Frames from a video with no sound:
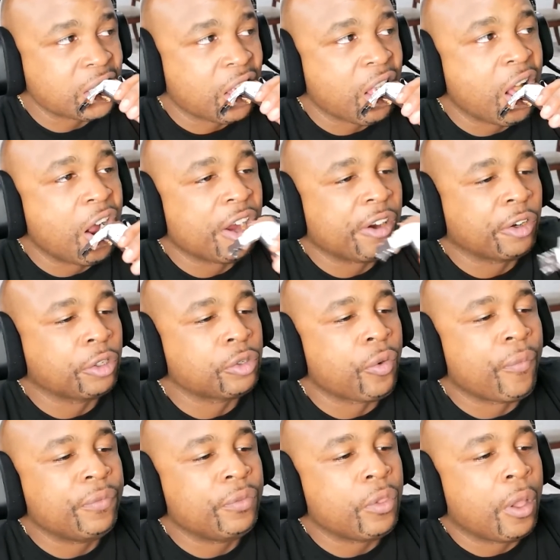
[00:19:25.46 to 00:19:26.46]
It's not
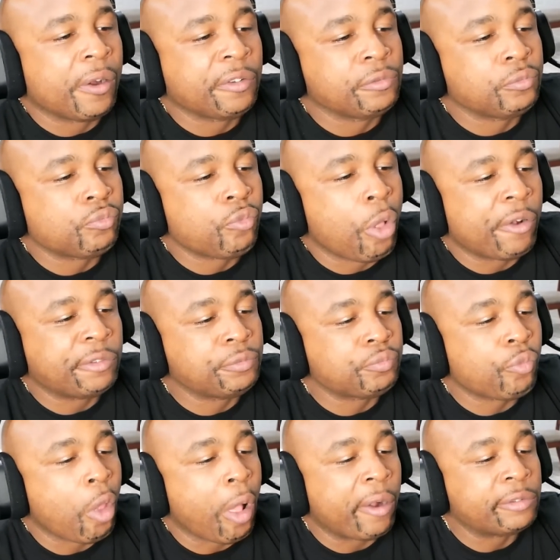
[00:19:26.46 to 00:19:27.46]
Stan I'm
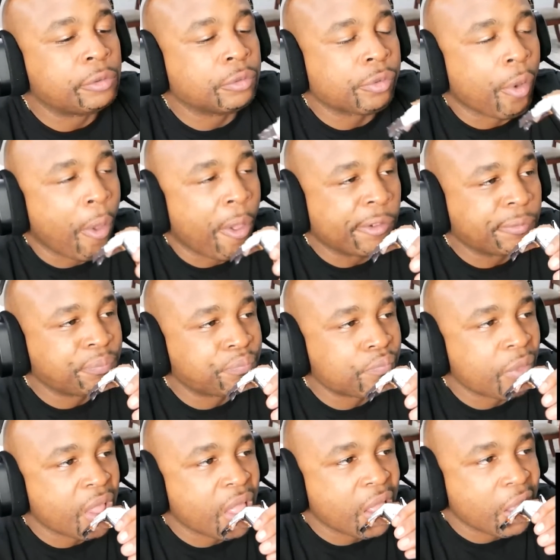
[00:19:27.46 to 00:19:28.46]
worried about. It's the
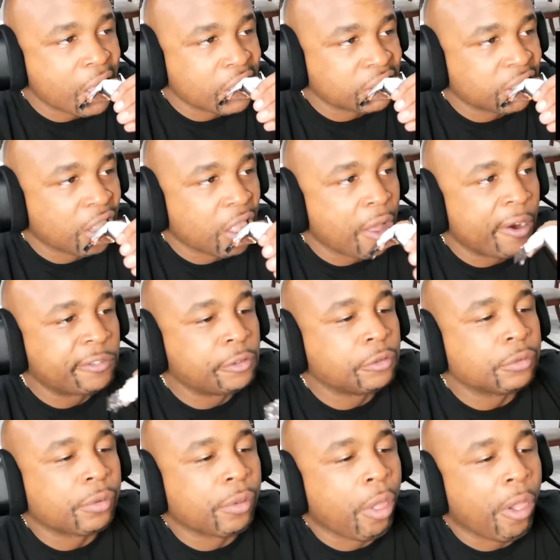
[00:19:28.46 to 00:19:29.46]
female
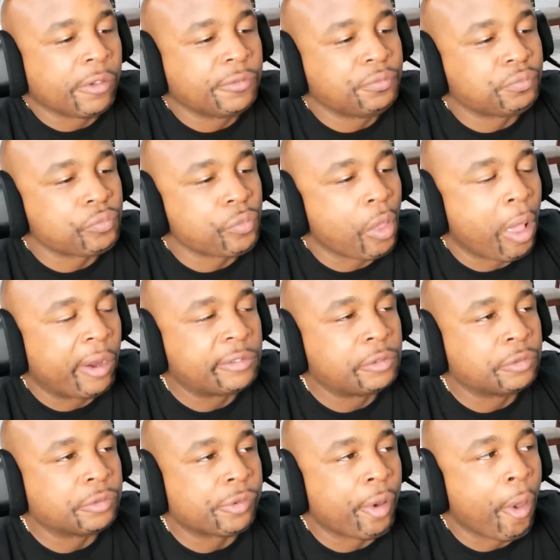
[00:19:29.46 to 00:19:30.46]
entertainment I don't
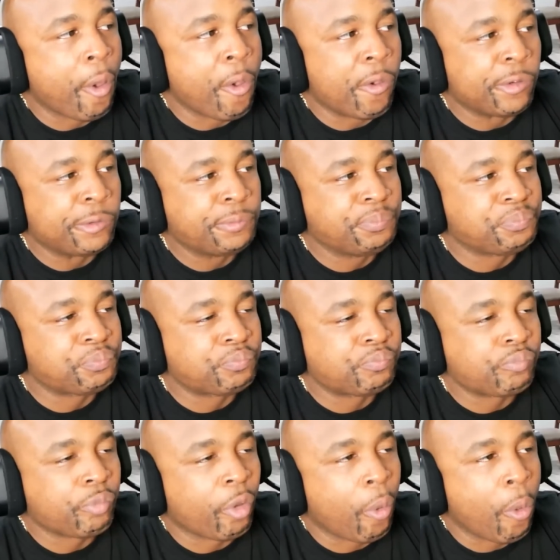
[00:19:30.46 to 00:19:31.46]
trust. Men
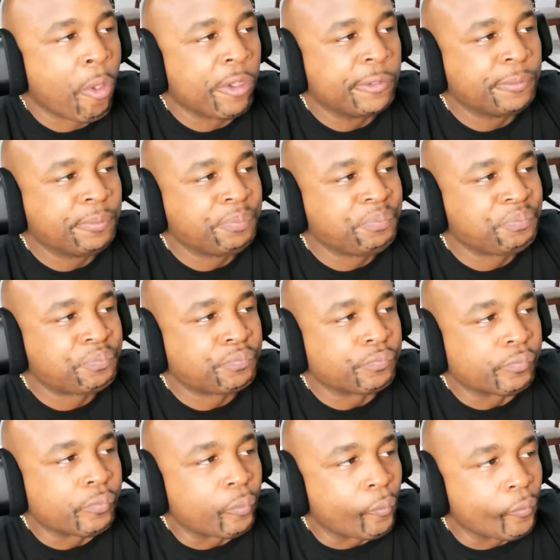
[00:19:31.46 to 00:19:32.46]
throw a little cash
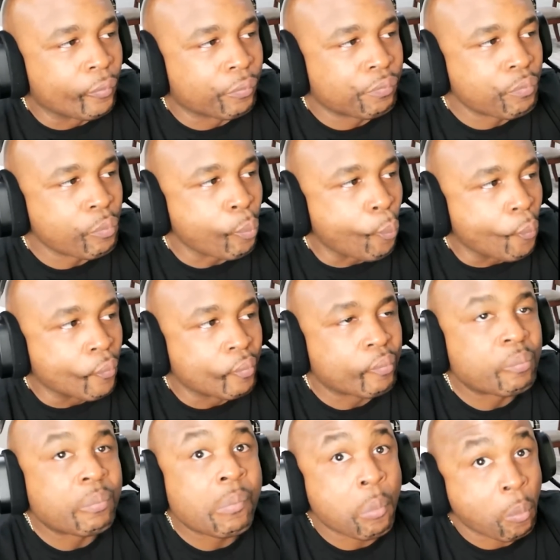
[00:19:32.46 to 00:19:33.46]
at them, they'll do
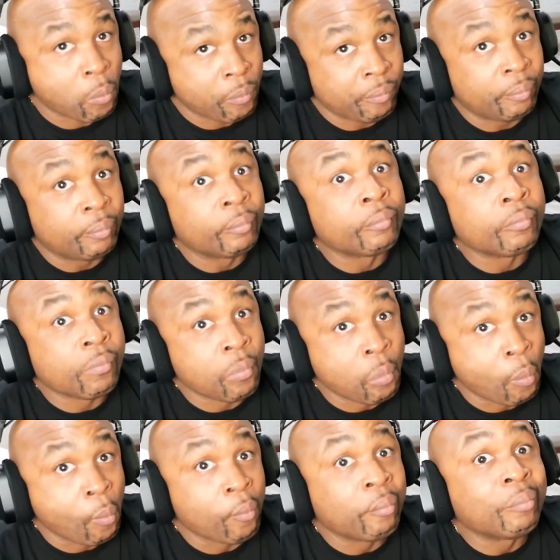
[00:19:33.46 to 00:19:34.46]
anything. Then
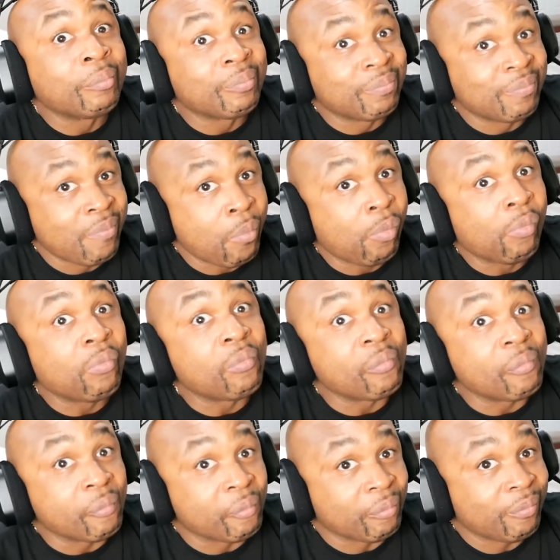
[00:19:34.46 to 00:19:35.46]
sometimes when you're on the
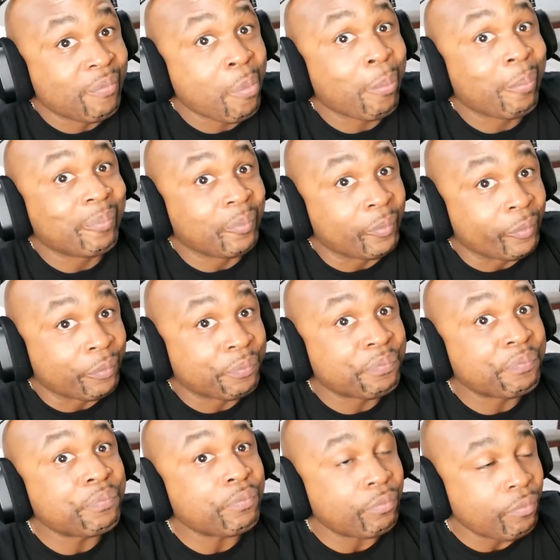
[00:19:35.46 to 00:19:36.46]
floor with another girl,
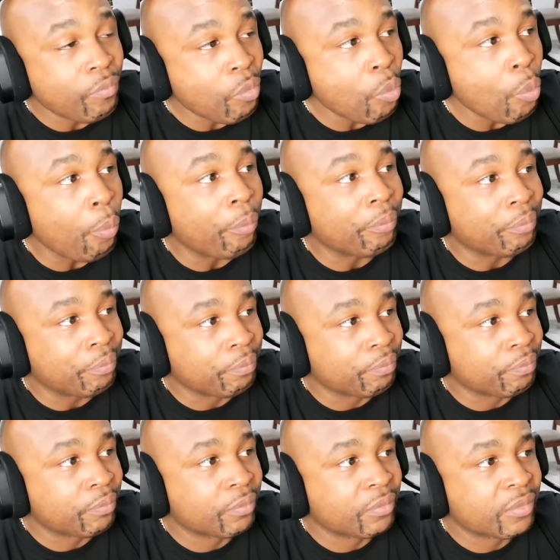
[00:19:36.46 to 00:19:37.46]
guys will throw
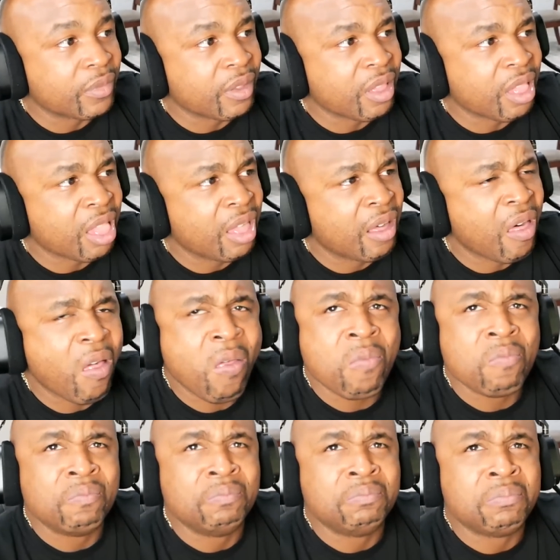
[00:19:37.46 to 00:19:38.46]
money, then pick it
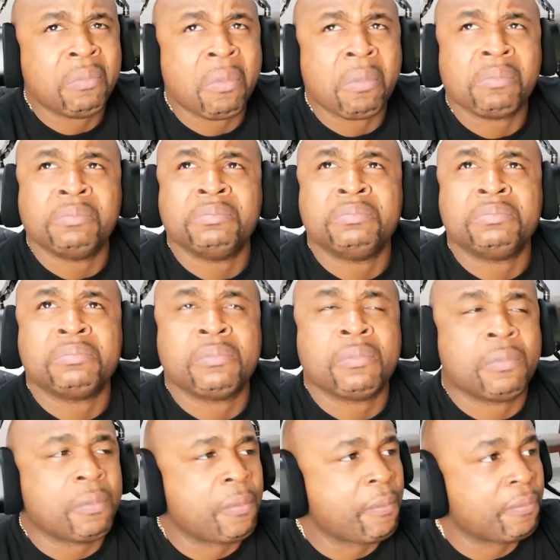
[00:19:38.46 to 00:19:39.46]
up and throw the same
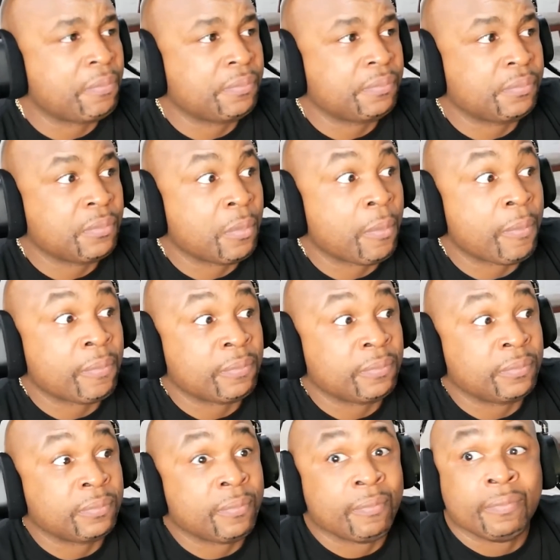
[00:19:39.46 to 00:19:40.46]
singles out there
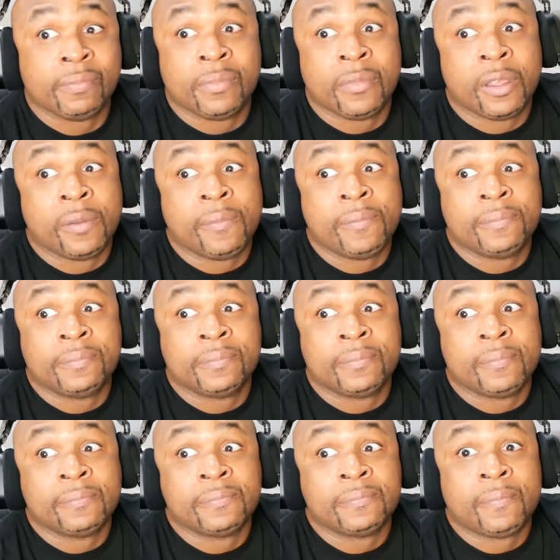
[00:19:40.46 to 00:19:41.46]
again. Like I'm an
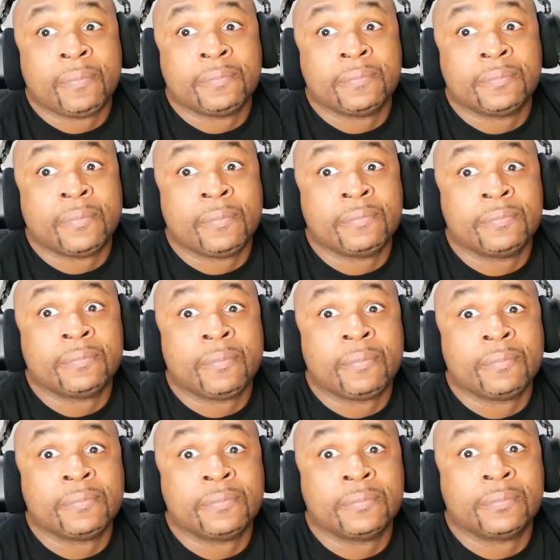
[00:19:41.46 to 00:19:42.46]
idiot. Like I
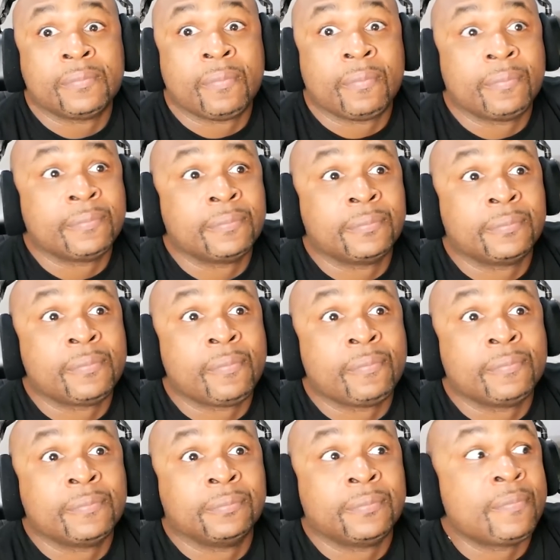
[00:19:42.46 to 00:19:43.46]
don't have peripheral
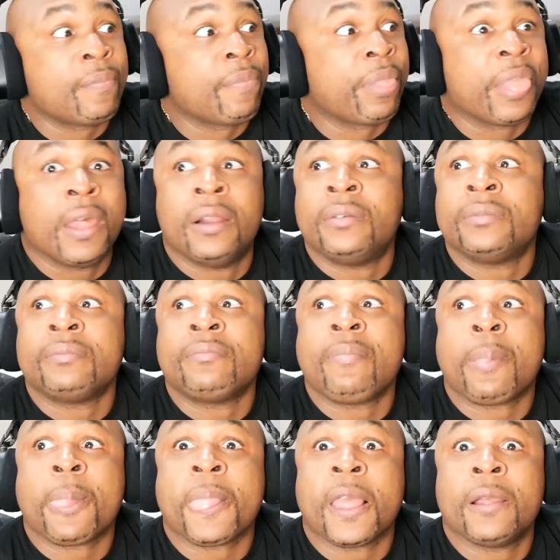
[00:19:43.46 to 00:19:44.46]
vision.
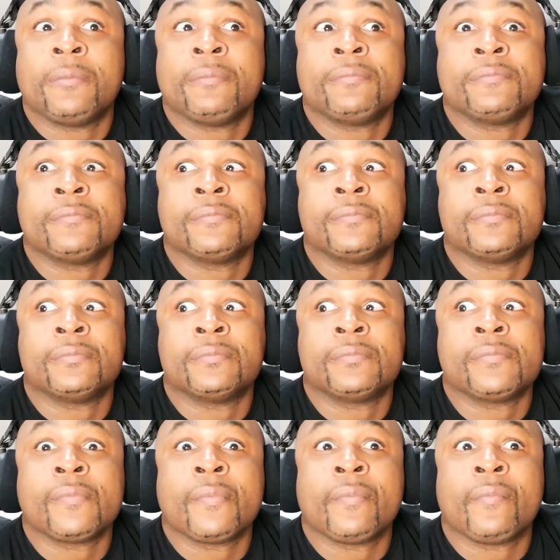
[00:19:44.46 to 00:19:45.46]
I'm the
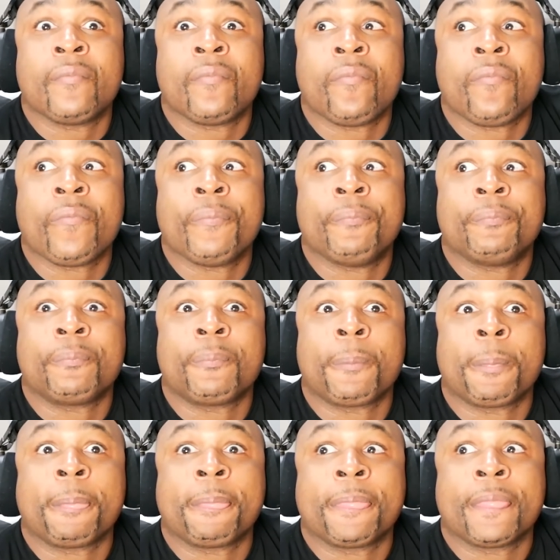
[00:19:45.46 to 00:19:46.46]
luckiest
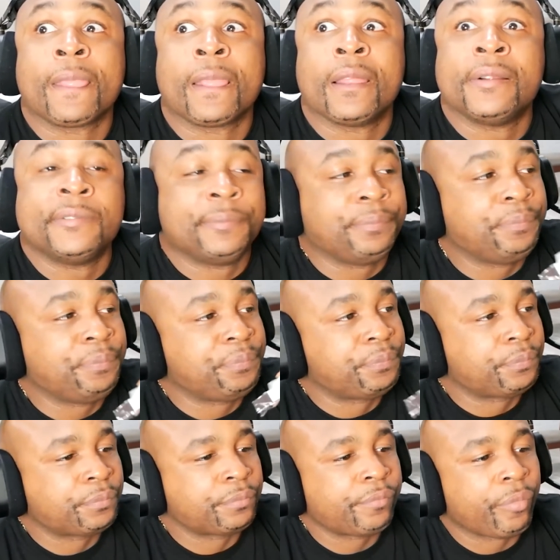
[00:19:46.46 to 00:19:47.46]
girl in the
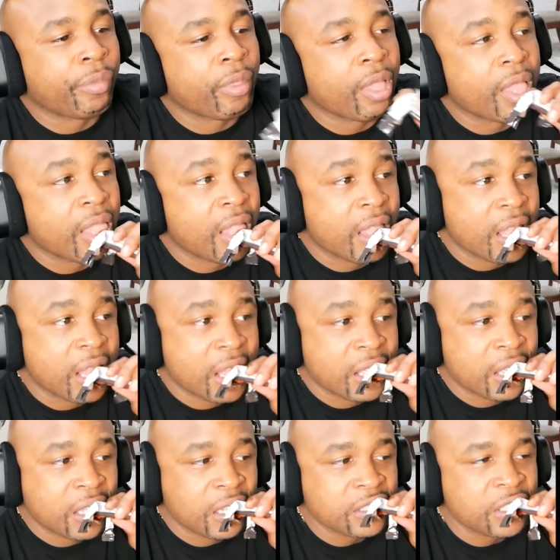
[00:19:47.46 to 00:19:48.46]
world. You know, I
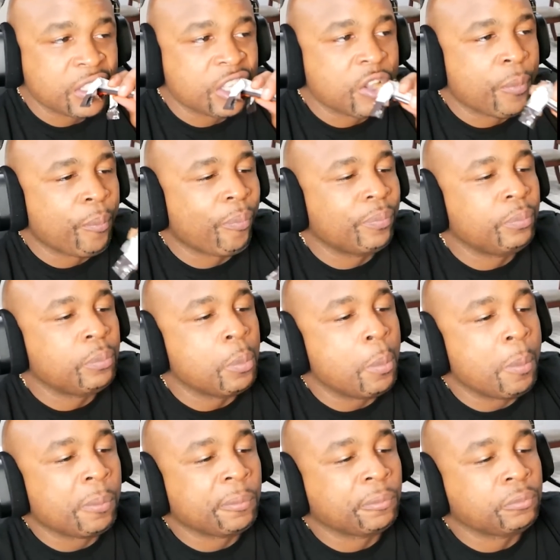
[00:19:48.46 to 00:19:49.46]
actually feel
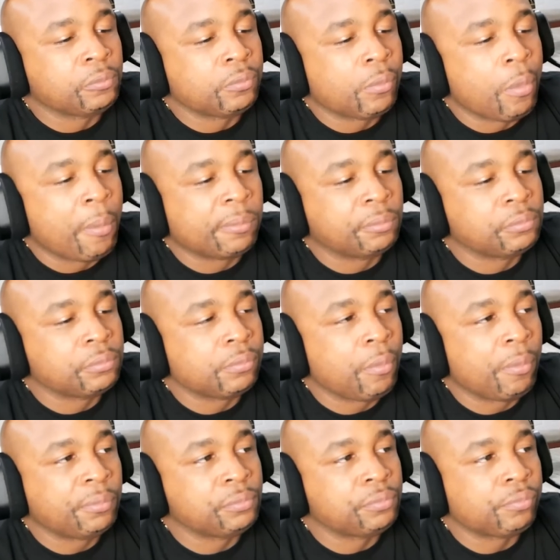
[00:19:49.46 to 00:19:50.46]
sorry for him.
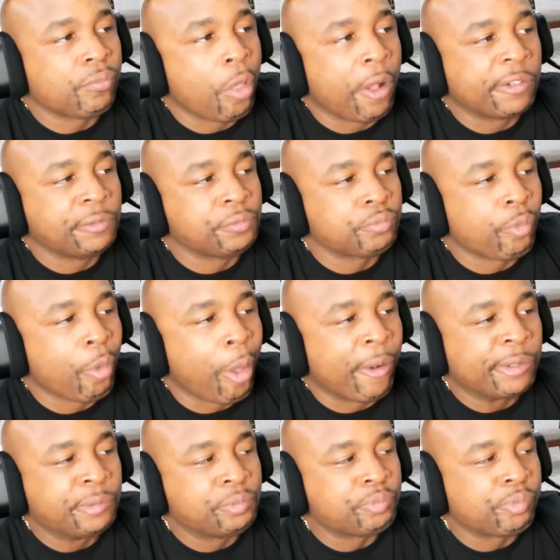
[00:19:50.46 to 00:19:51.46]
He'll never know
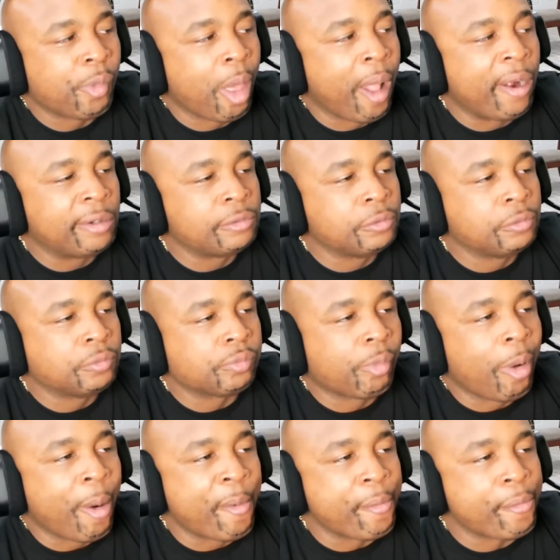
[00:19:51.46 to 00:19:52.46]
this kind of
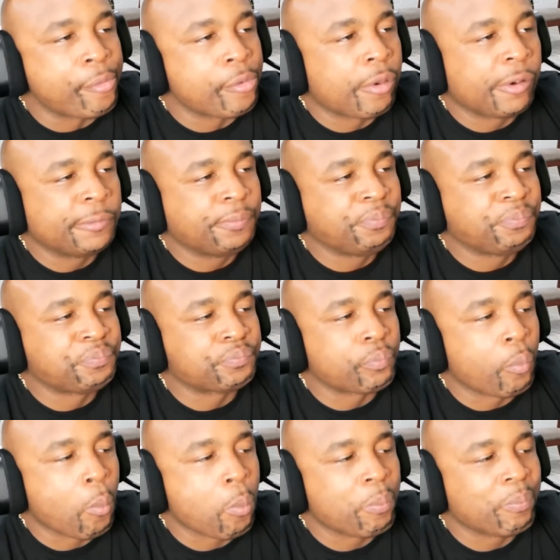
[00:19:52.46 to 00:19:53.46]
happiness.
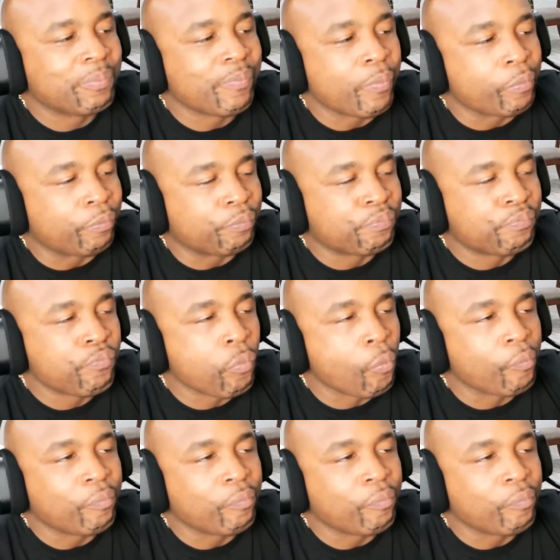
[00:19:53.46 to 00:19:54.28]
Let's go home.